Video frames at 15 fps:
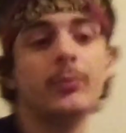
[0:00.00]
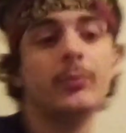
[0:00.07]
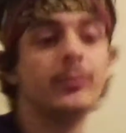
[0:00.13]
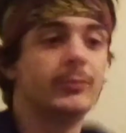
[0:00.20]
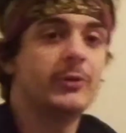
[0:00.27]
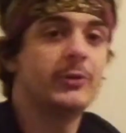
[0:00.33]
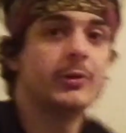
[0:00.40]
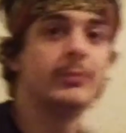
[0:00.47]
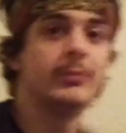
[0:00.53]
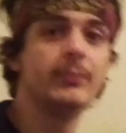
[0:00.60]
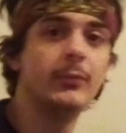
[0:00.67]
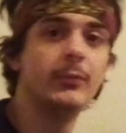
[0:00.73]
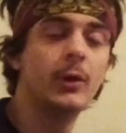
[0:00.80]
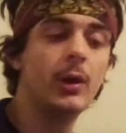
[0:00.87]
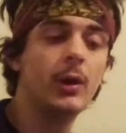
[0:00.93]
So,
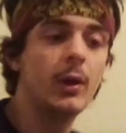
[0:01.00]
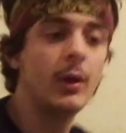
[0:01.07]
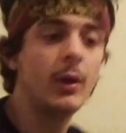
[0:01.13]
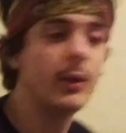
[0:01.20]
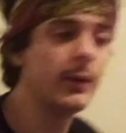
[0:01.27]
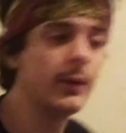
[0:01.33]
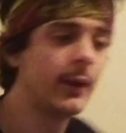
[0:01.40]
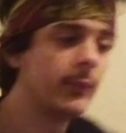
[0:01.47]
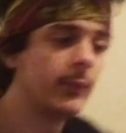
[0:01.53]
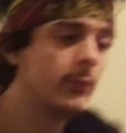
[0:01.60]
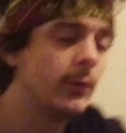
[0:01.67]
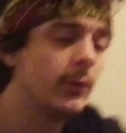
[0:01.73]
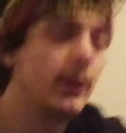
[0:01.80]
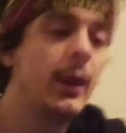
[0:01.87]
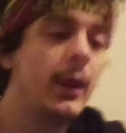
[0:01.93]

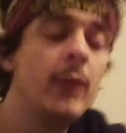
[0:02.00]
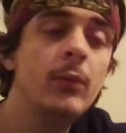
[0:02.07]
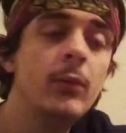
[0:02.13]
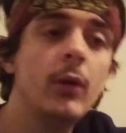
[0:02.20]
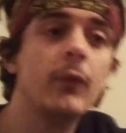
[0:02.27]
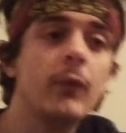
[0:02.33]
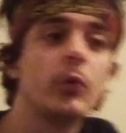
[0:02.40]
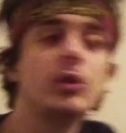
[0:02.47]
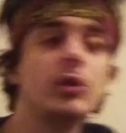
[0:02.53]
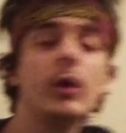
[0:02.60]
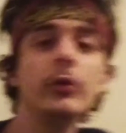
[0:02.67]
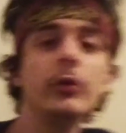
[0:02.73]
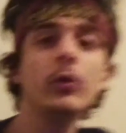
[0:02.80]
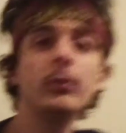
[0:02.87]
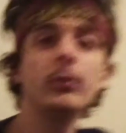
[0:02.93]
then for
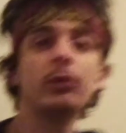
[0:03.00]
shelter, you